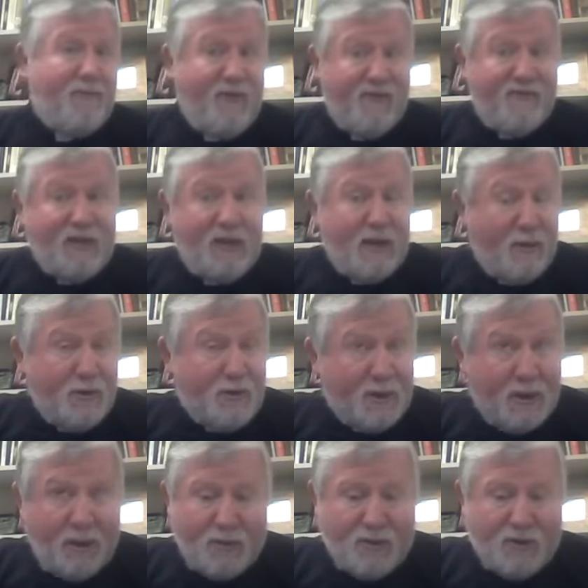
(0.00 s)
50 years
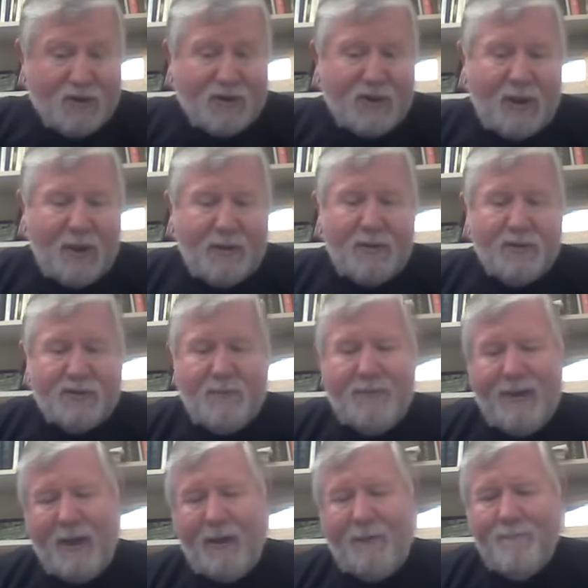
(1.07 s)
ago, just clear as a
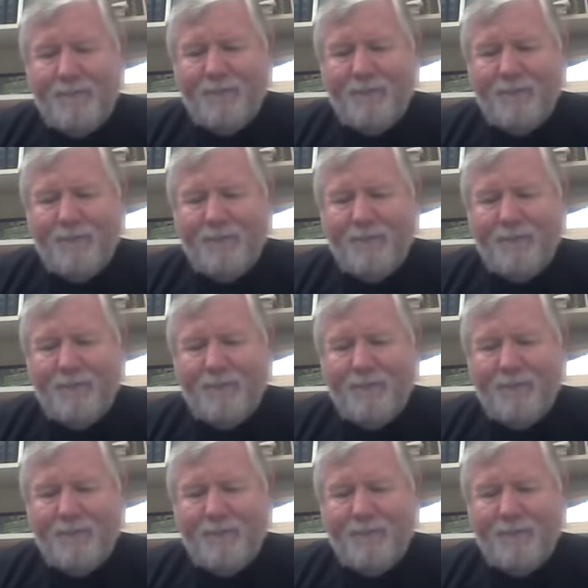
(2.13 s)
bell.